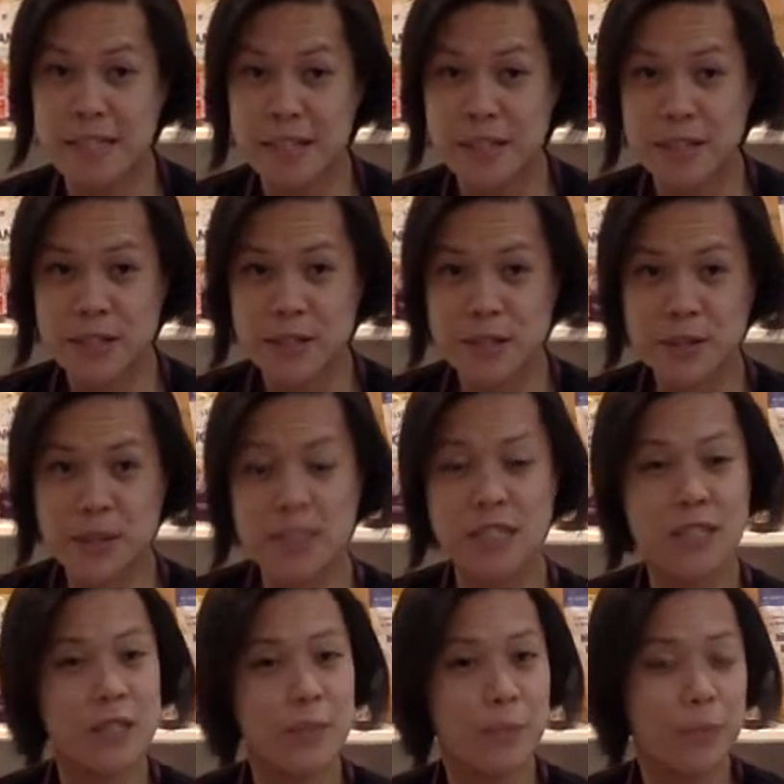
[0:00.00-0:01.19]
thing to do is
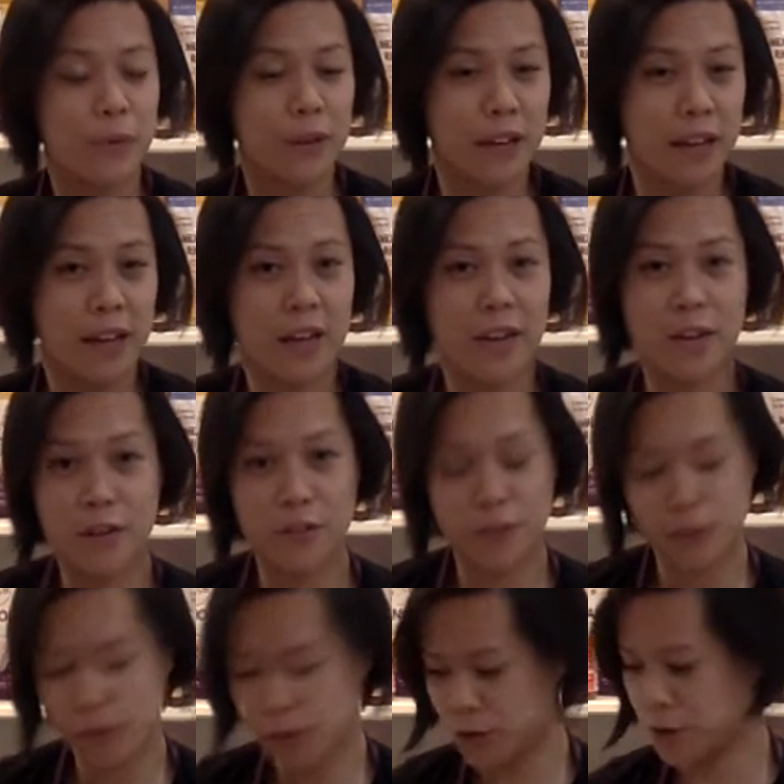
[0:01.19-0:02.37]
to put it in your
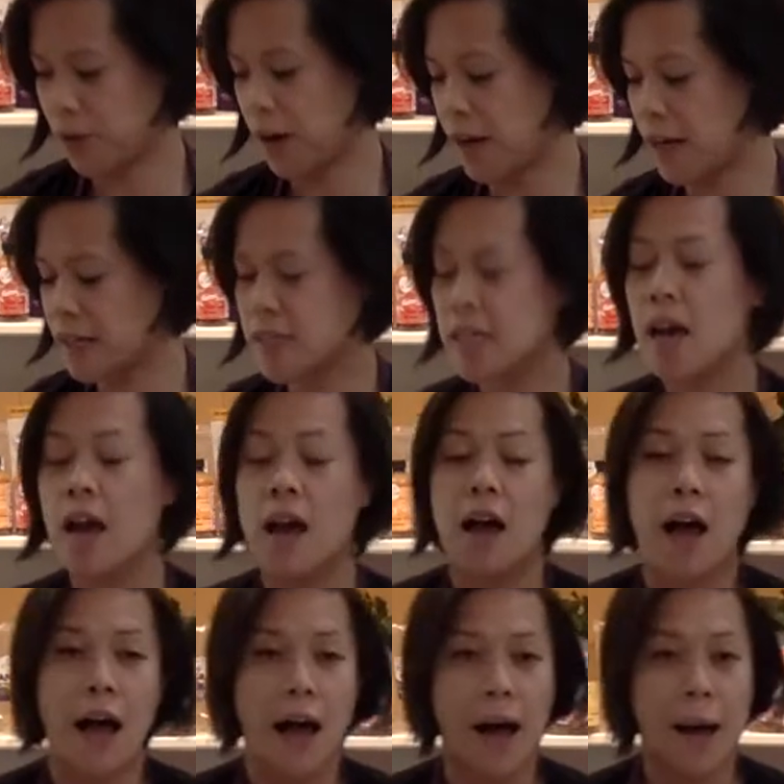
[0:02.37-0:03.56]
food, right?
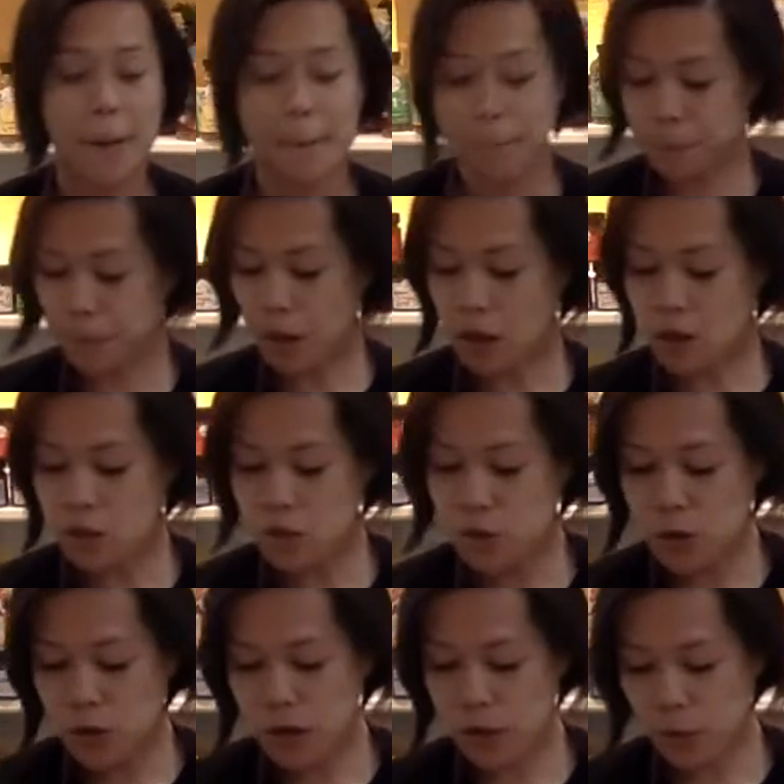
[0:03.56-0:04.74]
So
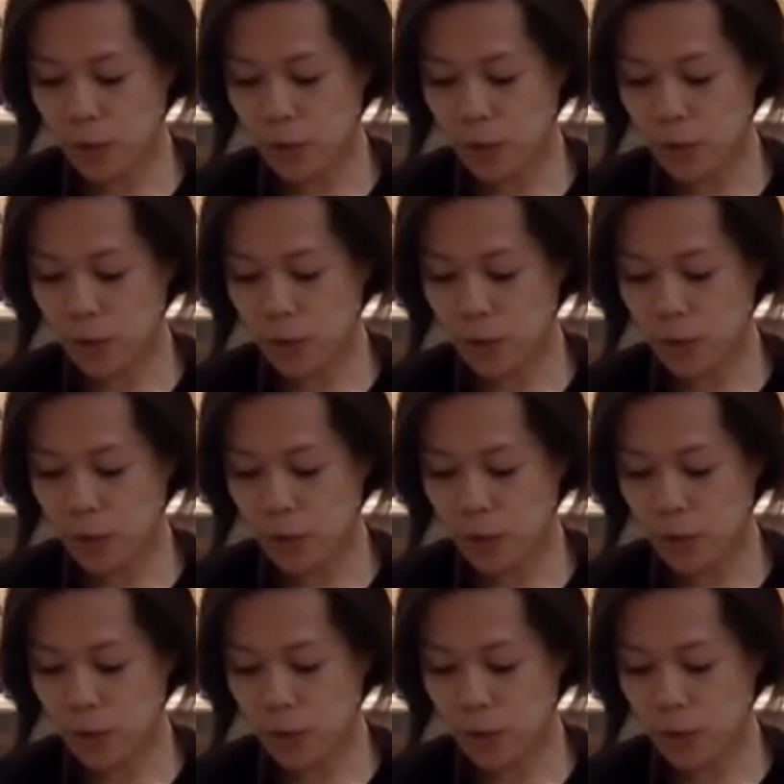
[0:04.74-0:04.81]
you need a